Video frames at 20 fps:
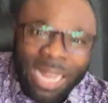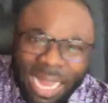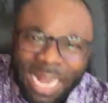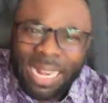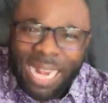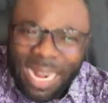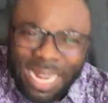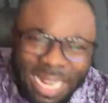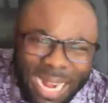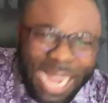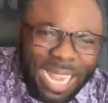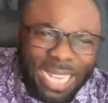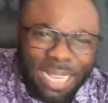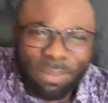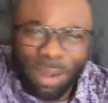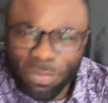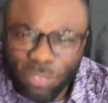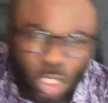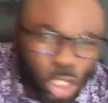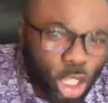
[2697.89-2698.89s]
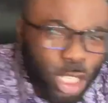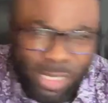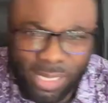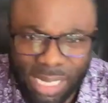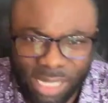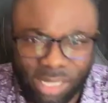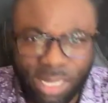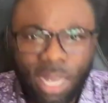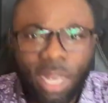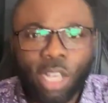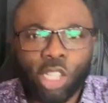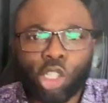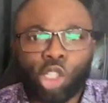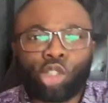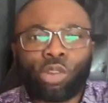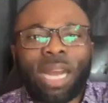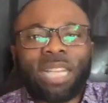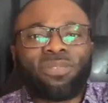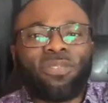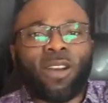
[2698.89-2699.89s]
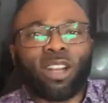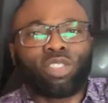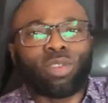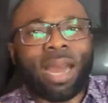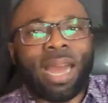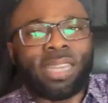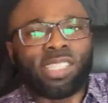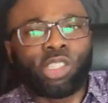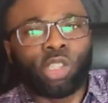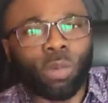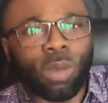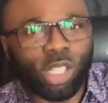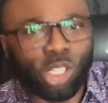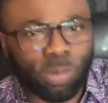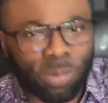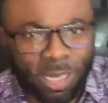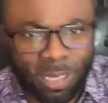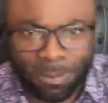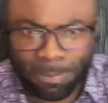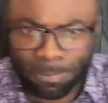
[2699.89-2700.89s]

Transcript: in the name of Jesus. Stretch forth your hands towards me.